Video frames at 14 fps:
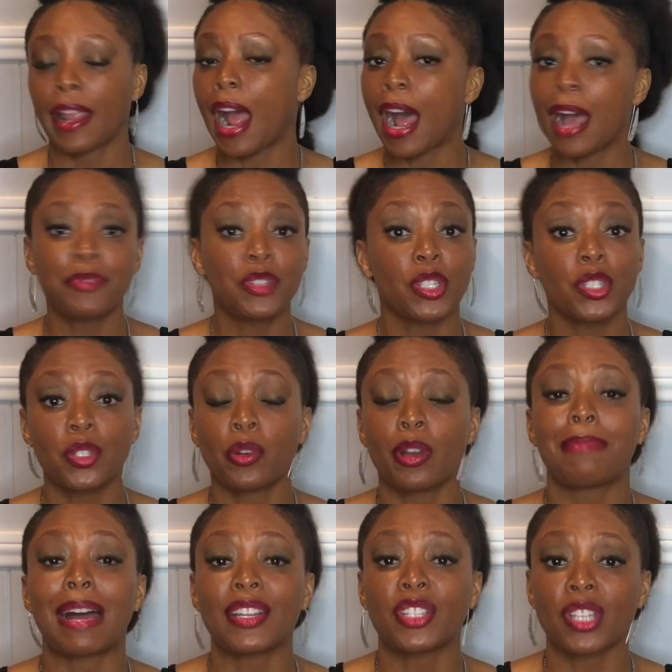I'm just doing
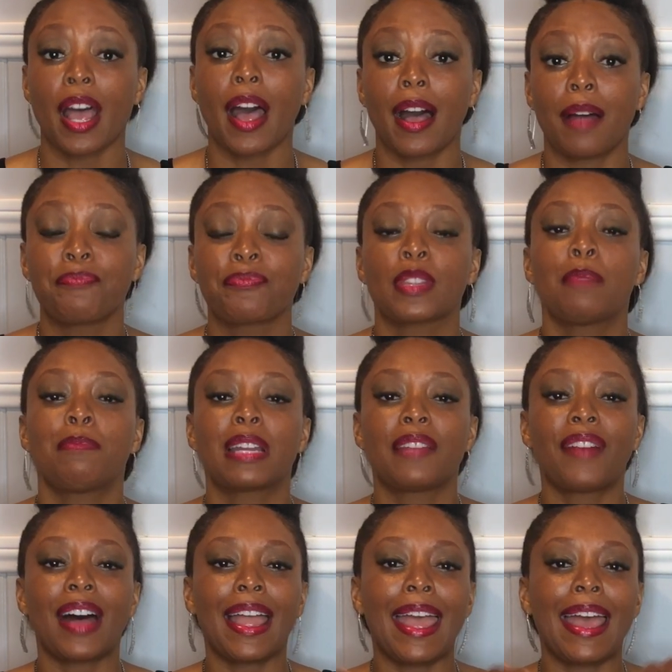my job. But if
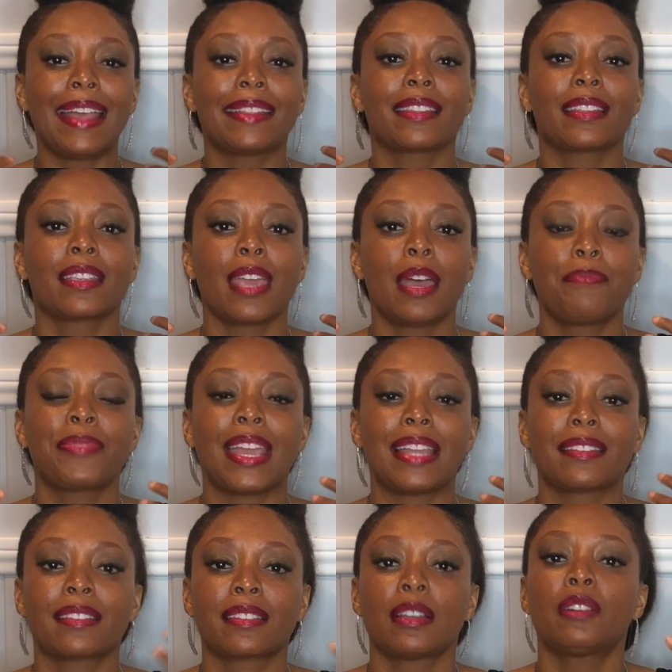I had kept
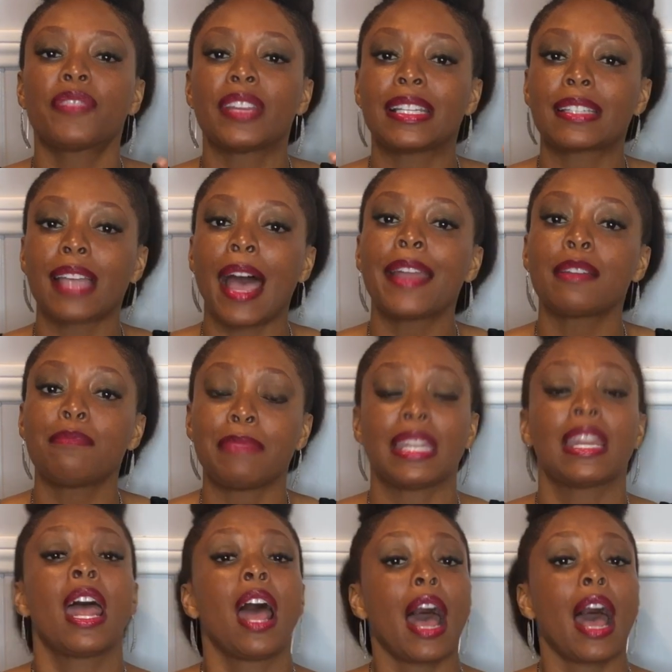that self-entitlement,